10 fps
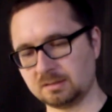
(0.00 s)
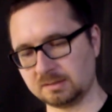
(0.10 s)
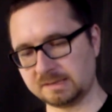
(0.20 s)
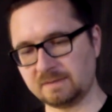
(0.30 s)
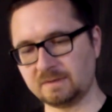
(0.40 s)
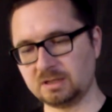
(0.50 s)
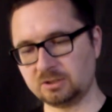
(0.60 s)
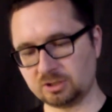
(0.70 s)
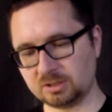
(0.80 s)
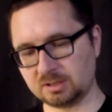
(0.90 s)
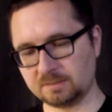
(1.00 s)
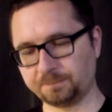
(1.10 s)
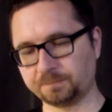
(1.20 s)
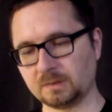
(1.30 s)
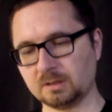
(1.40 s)
7-inch
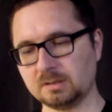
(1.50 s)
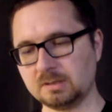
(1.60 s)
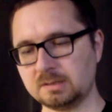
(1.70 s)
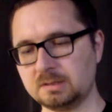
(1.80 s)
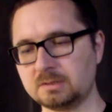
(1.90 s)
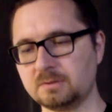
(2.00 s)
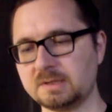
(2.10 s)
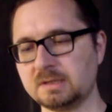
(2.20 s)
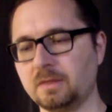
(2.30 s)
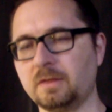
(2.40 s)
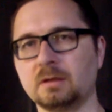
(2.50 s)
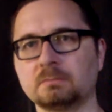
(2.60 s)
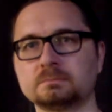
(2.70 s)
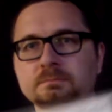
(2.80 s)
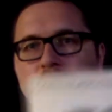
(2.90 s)
is an interesting thing.
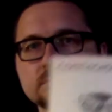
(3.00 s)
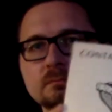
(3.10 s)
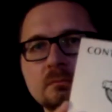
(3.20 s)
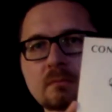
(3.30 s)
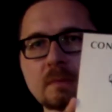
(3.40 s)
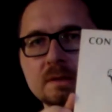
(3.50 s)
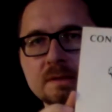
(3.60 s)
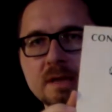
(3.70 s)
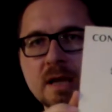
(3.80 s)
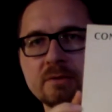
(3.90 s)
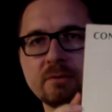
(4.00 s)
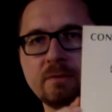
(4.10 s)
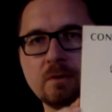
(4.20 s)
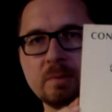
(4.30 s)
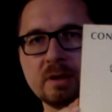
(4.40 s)
This is
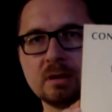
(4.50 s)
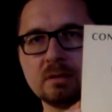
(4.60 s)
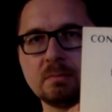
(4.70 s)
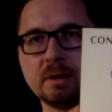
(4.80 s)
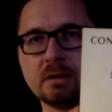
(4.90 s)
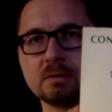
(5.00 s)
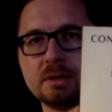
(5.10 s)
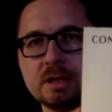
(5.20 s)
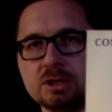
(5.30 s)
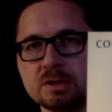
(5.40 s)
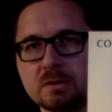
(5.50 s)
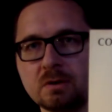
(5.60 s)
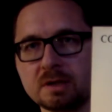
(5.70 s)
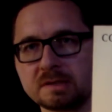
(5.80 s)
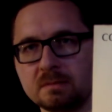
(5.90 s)
Hydrophobia by Contagious
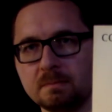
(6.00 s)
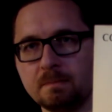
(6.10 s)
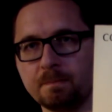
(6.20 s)
Orgasm.